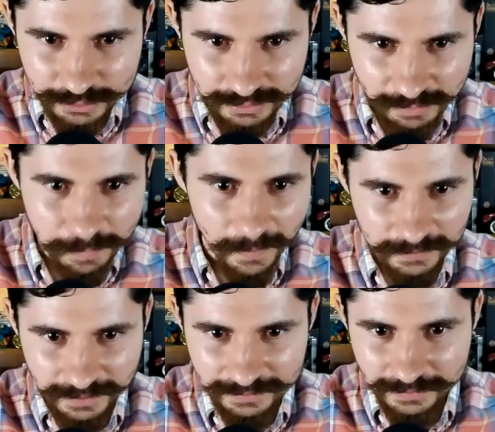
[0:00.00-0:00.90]
you're the
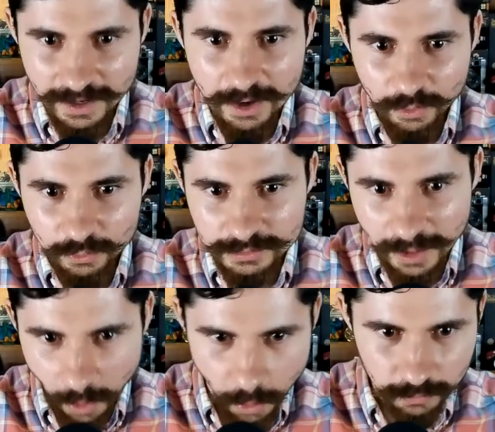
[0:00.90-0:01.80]
bartender or the
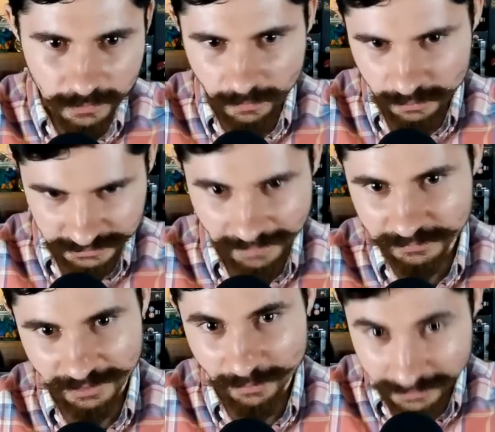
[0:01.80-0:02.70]
owner or
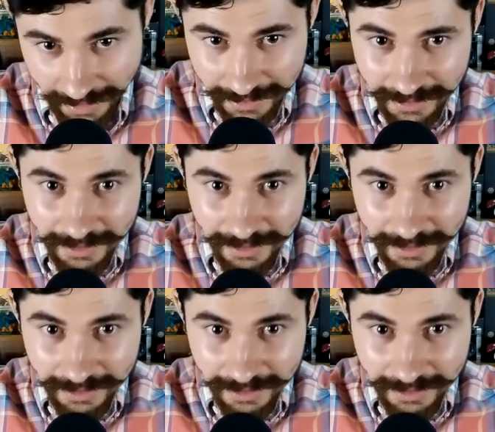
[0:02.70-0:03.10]
something, okay?